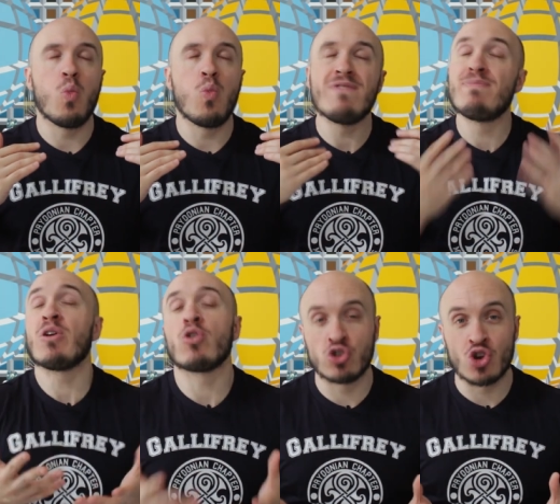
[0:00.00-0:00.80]
we've
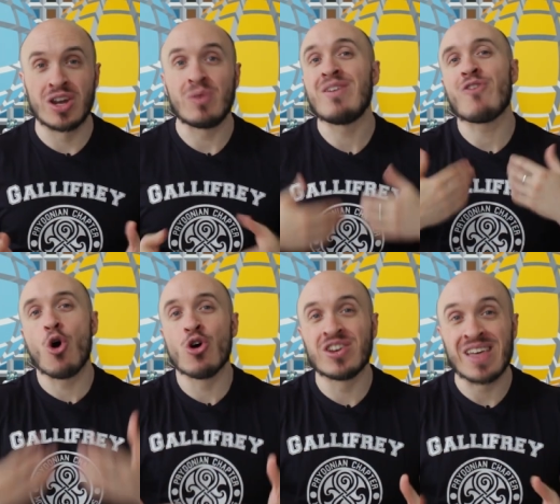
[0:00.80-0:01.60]
been on a journey, we've
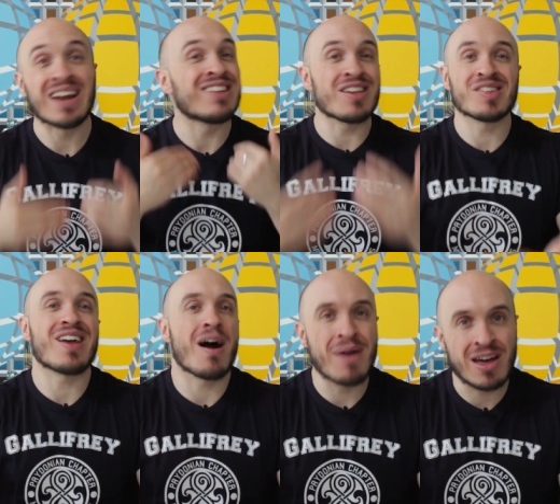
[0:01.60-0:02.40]
earned that. It
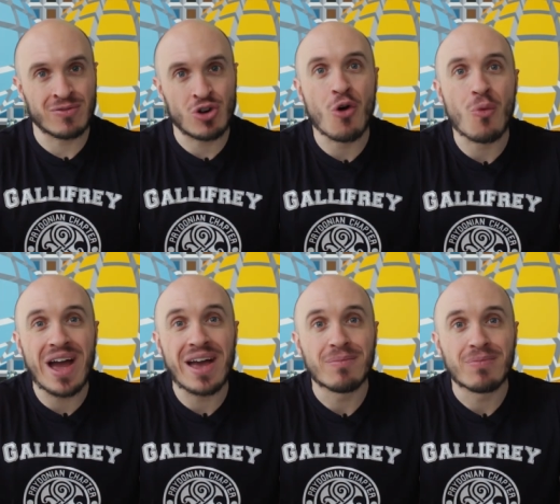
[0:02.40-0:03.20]
doesn't come out of
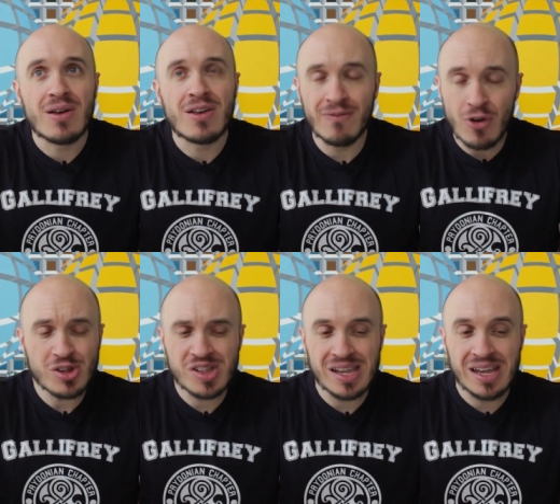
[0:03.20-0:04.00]
nowhere.
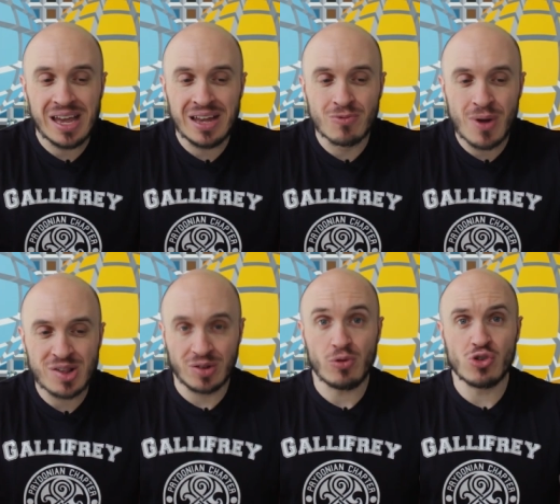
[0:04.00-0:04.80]
Conversely, in
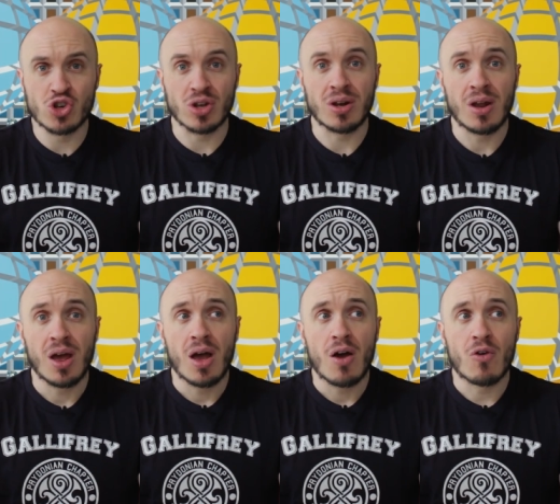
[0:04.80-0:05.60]
Resolution,
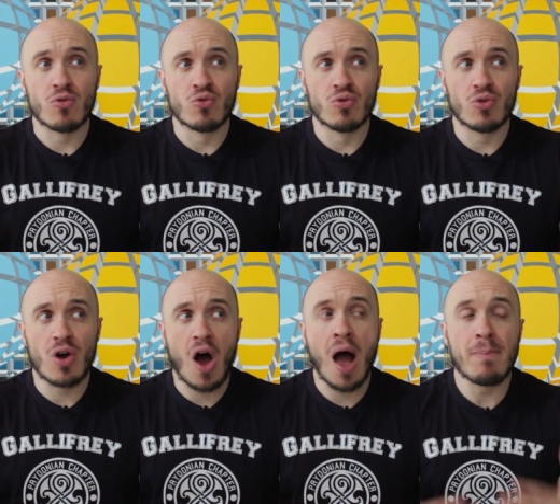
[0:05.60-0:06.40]

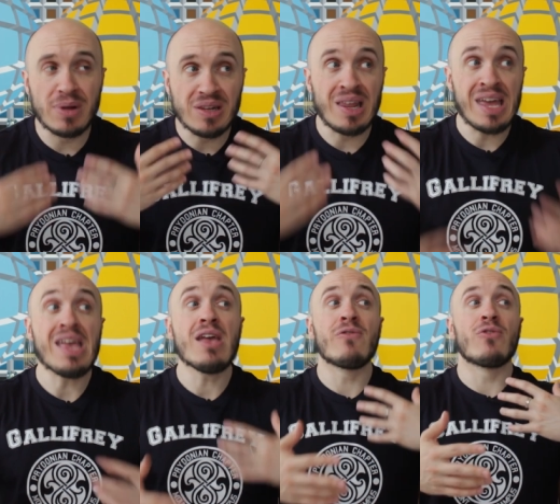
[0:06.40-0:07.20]
I
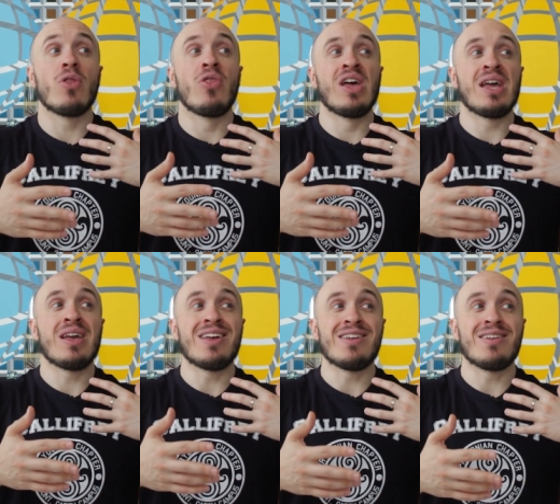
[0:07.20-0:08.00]
believe
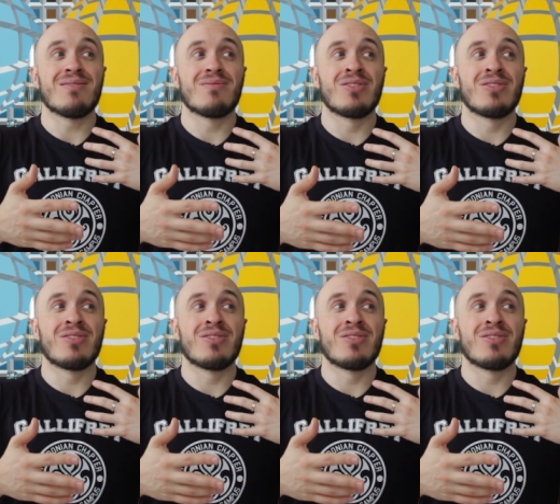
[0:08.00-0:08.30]
the